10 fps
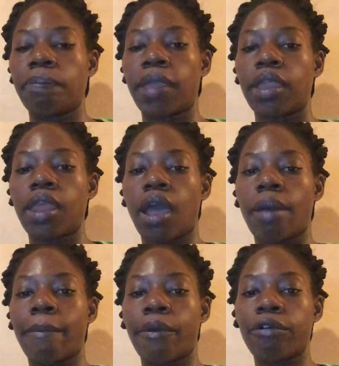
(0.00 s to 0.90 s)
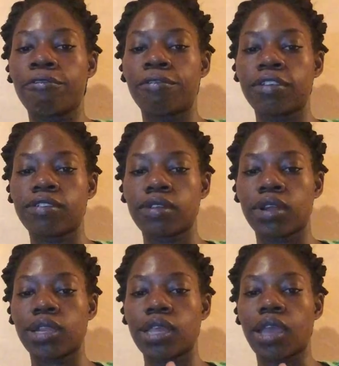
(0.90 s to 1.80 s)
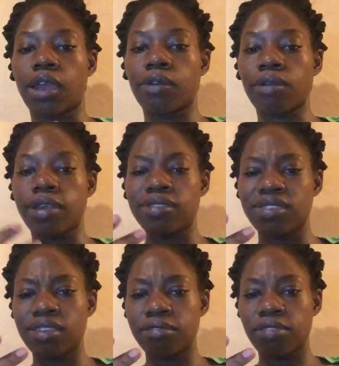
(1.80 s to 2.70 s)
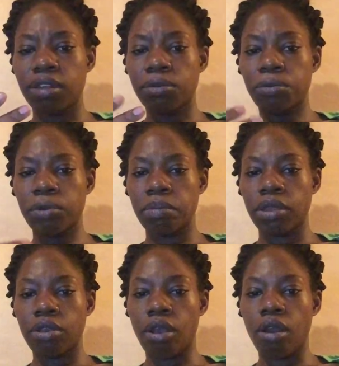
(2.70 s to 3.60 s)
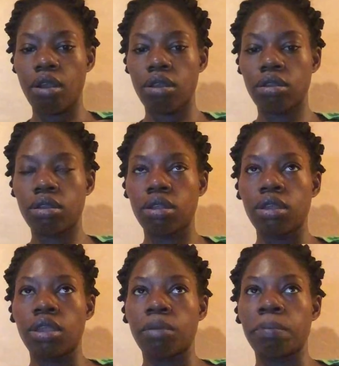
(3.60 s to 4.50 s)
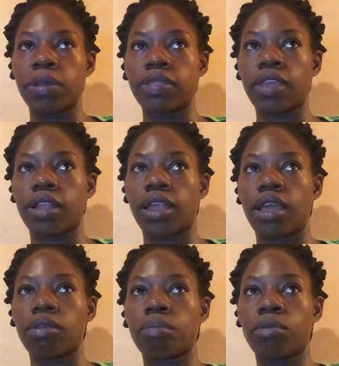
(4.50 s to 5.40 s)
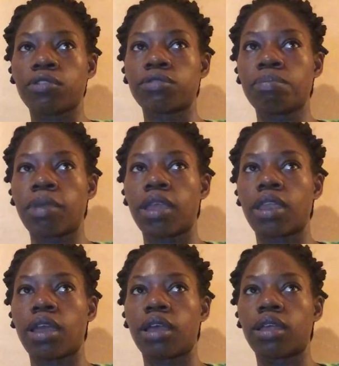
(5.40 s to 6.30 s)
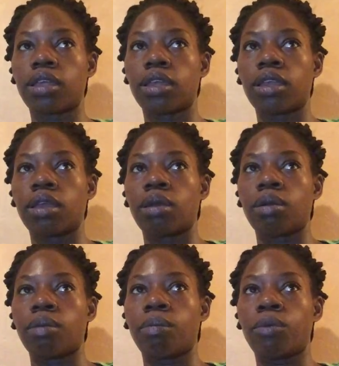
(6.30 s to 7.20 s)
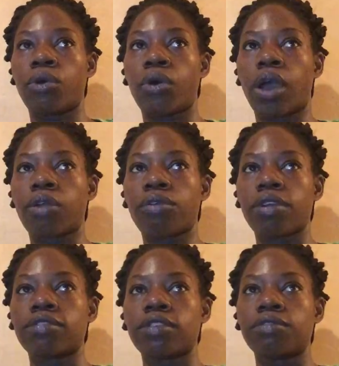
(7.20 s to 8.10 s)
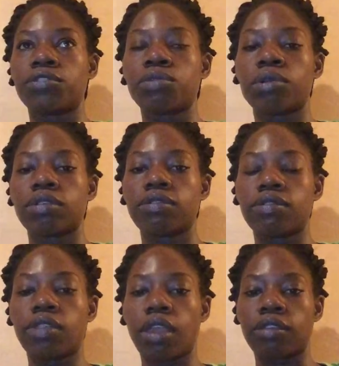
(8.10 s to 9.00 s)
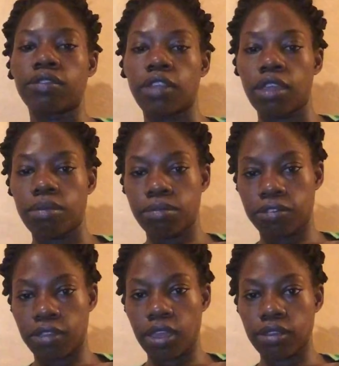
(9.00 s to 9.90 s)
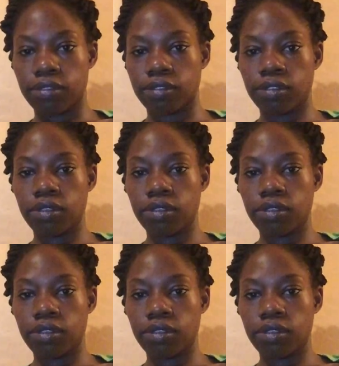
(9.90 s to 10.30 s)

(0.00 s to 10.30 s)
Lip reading: men are more physically aggressive than women are, but they're like most men are more aggressive towards their same sex